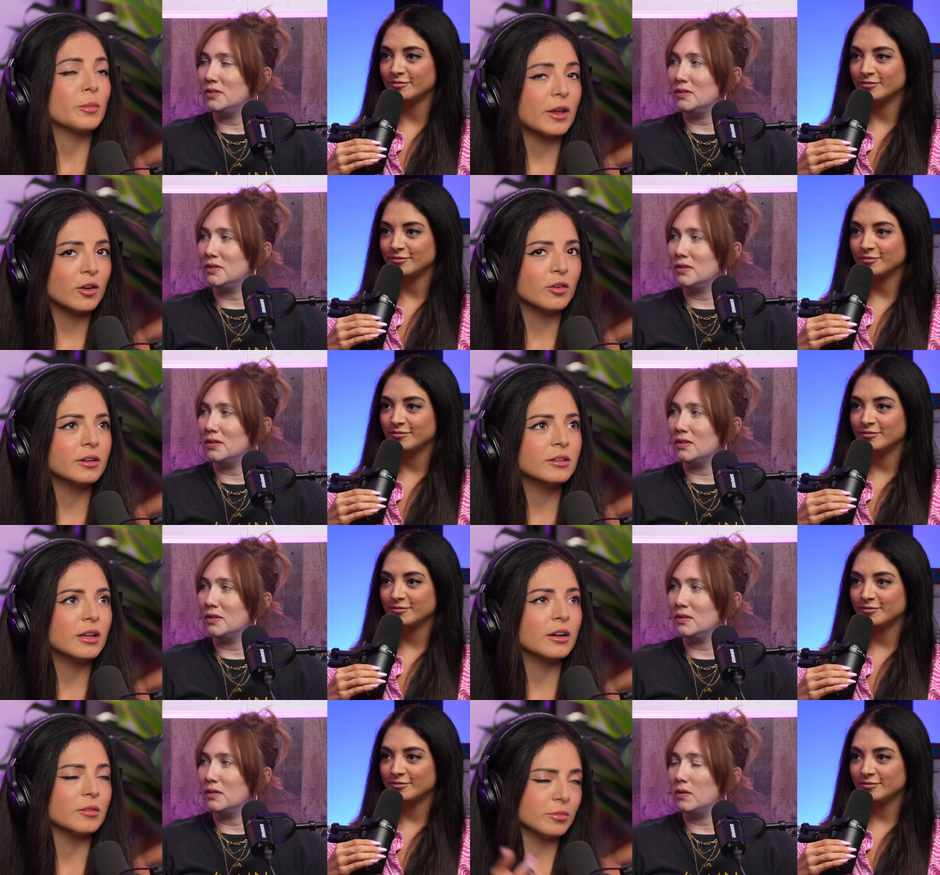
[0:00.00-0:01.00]
Speaker 1: with my current,
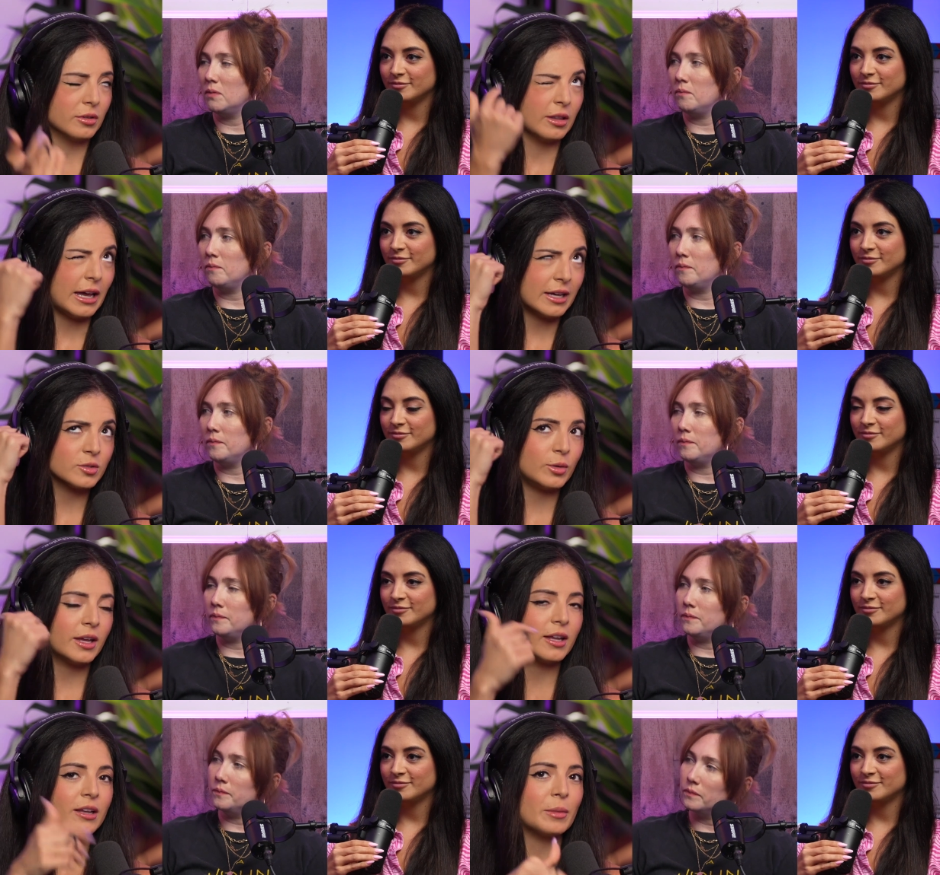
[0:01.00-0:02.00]
uh, last
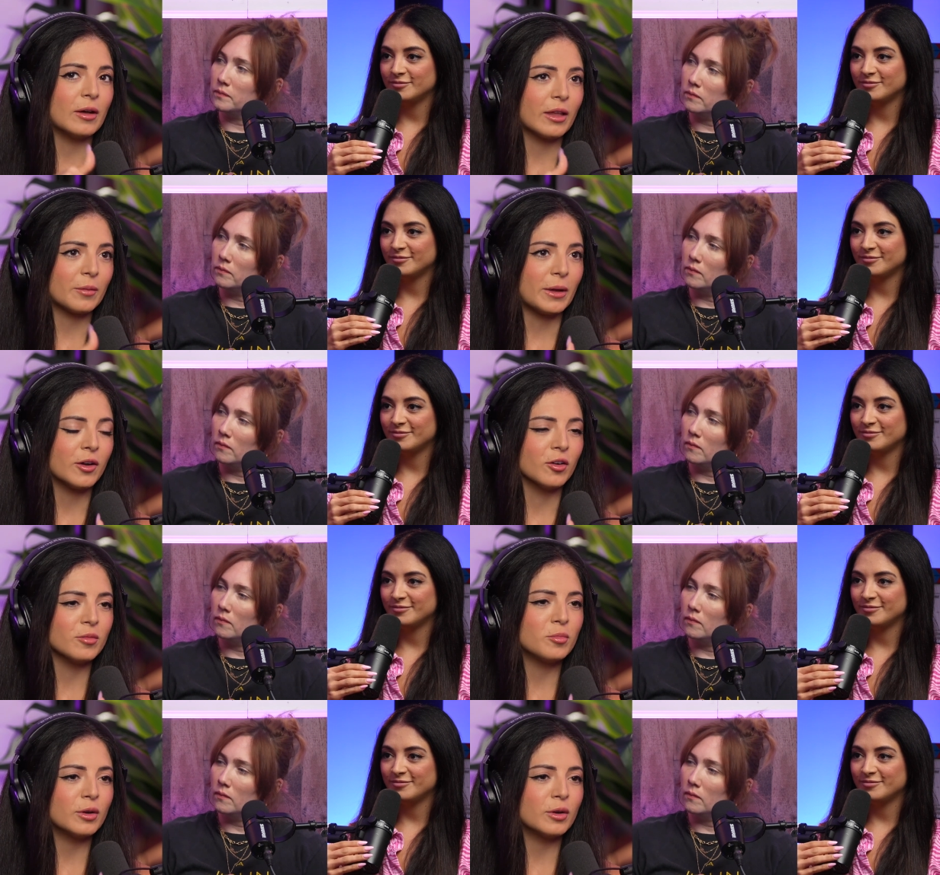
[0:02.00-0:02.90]
weekend about like my current